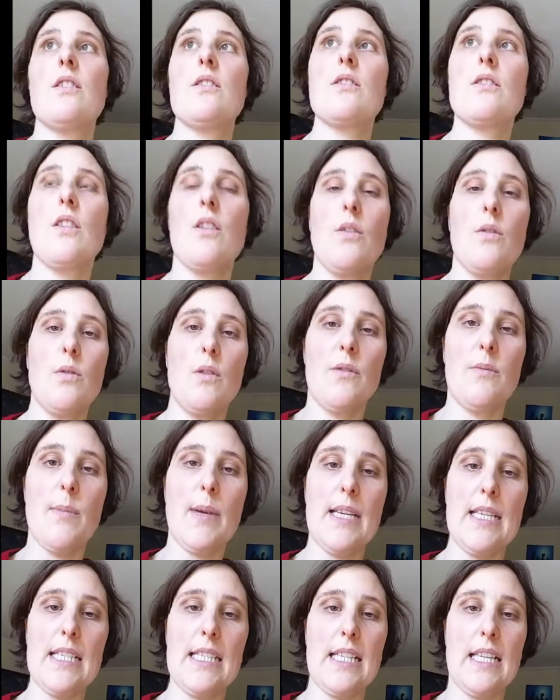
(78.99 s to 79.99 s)
so we've
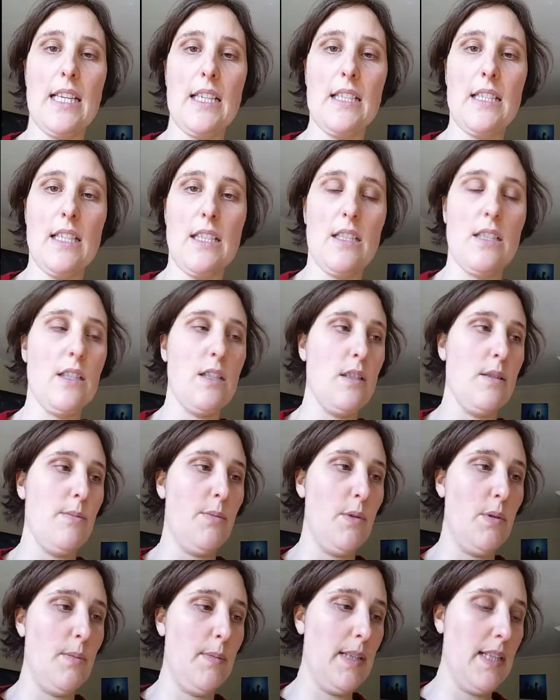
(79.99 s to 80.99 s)
managed to get a dentist
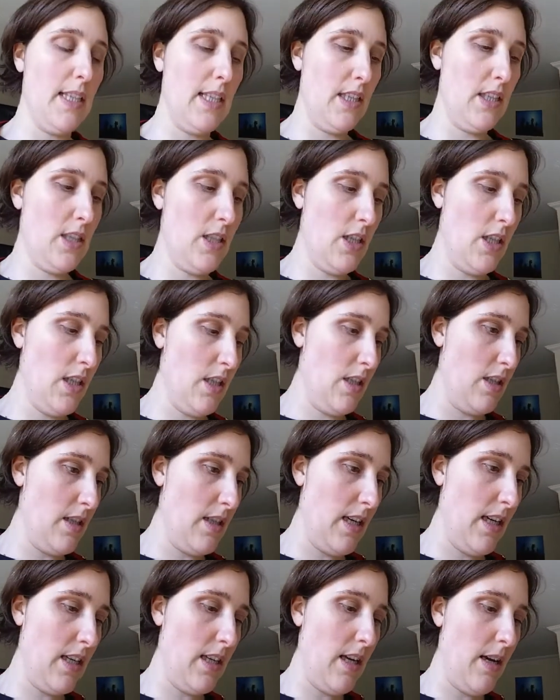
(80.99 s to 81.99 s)
appointment and she
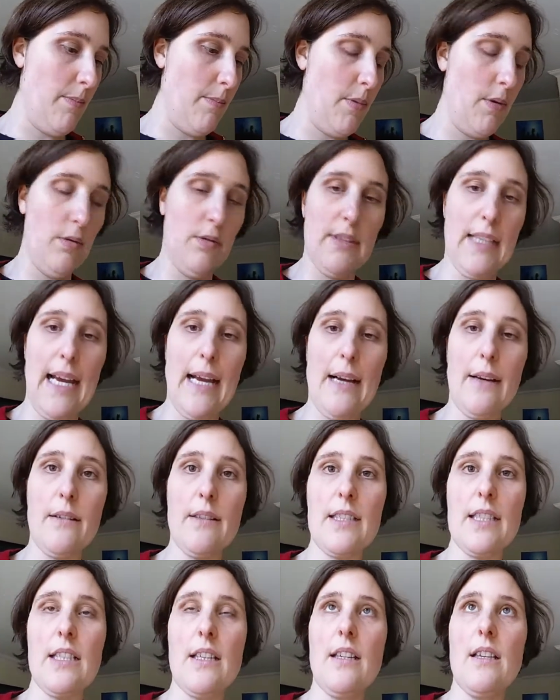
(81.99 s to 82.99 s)
just had that pulled
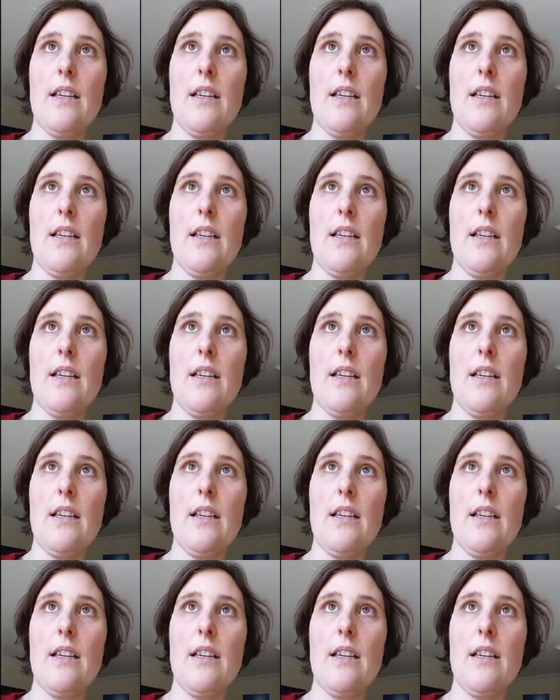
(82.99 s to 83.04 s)
out.